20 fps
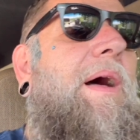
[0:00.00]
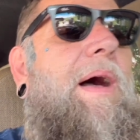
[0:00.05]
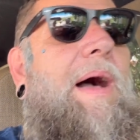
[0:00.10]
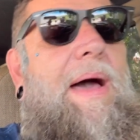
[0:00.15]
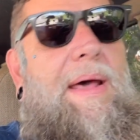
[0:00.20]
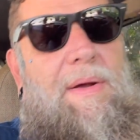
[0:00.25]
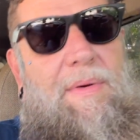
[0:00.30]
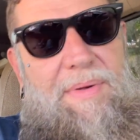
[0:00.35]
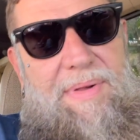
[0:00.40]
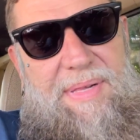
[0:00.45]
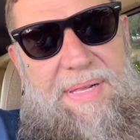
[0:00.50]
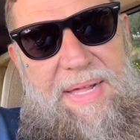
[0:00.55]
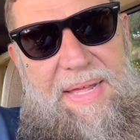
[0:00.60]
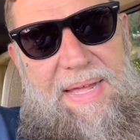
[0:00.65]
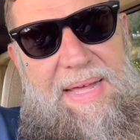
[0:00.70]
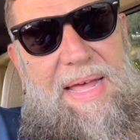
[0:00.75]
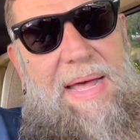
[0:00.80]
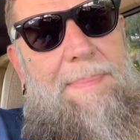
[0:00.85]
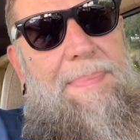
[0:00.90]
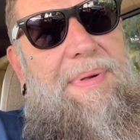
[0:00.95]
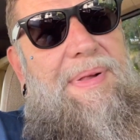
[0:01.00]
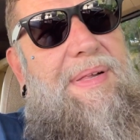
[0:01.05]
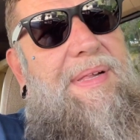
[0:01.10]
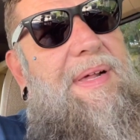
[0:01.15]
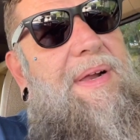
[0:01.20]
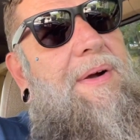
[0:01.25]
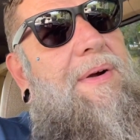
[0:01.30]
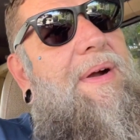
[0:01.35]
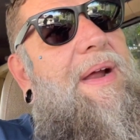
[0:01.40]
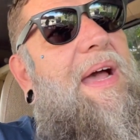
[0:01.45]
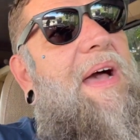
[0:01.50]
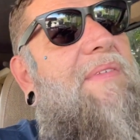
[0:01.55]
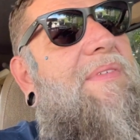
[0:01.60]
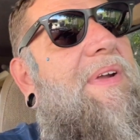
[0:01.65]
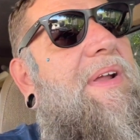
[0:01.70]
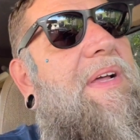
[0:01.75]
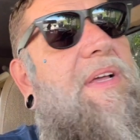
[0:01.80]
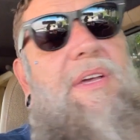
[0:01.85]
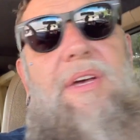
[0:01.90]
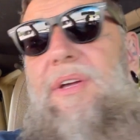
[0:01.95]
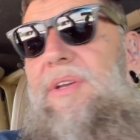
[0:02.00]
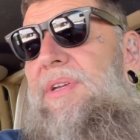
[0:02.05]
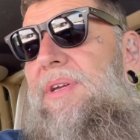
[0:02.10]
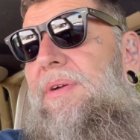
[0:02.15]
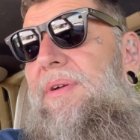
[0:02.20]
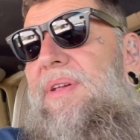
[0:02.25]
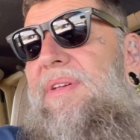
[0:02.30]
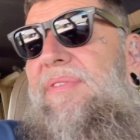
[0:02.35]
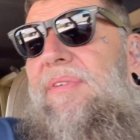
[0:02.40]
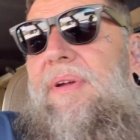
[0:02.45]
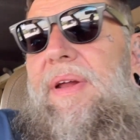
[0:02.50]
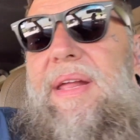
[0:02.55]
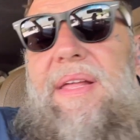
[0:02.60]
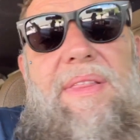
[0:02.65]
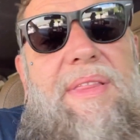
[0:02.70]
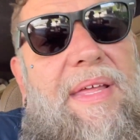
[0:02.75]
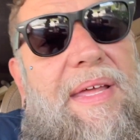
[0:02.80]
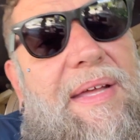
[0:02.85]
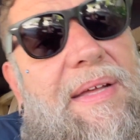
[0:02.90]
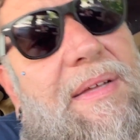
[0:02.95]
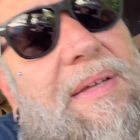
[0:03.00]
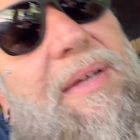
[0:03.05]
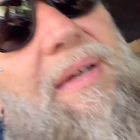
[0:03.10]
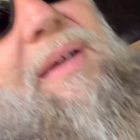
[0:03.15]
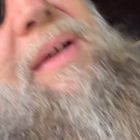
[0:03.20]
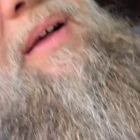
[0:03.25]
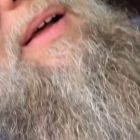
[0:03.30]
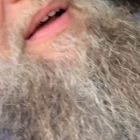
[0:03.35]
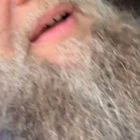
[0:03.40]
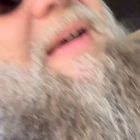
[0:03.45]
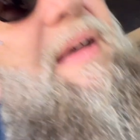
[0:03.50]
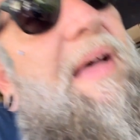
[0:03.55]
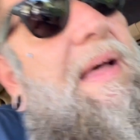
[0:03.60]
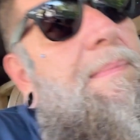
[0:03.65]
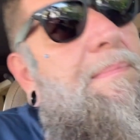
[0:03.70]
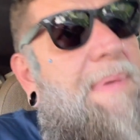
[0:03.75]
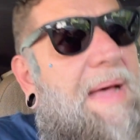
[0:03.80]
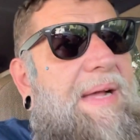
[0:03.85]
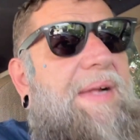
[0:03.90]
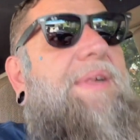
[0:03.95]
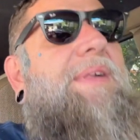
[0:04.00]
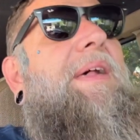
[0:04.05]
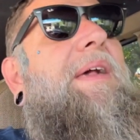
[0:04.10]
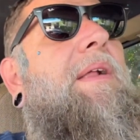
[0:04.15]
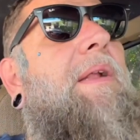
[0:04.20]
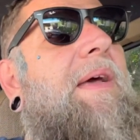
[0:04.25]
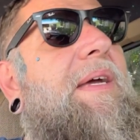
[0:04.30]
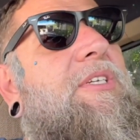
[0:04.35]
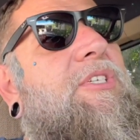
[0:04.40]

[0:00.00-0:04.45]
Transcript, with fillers: I don't see an epicenter having a good use for anything. It basically